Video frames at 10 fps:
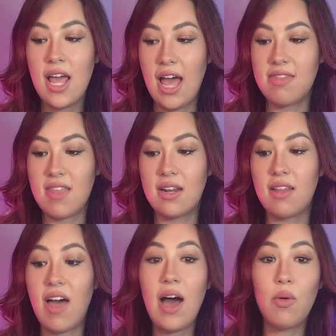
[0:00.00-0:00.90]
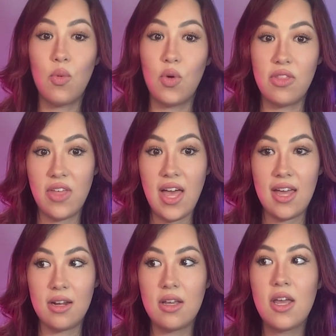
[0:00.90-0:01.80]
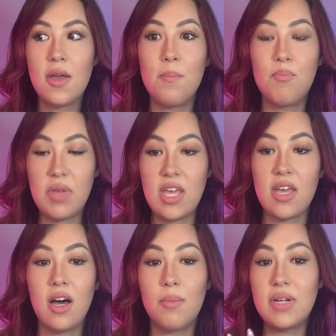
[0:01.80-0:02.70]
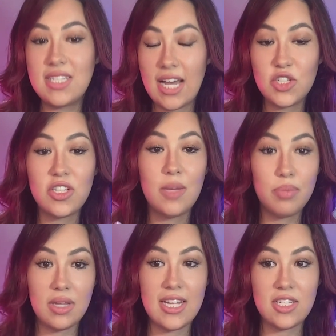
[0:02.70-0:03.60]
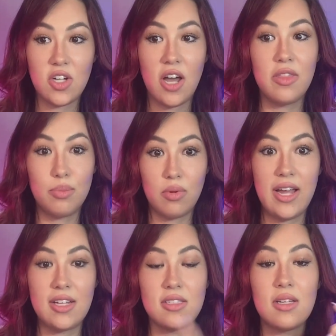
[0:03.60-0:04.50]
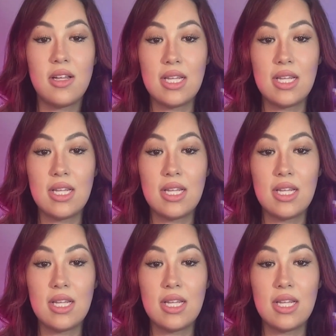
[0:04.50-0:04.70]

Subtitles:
and then that would then be potentially placed on the brand's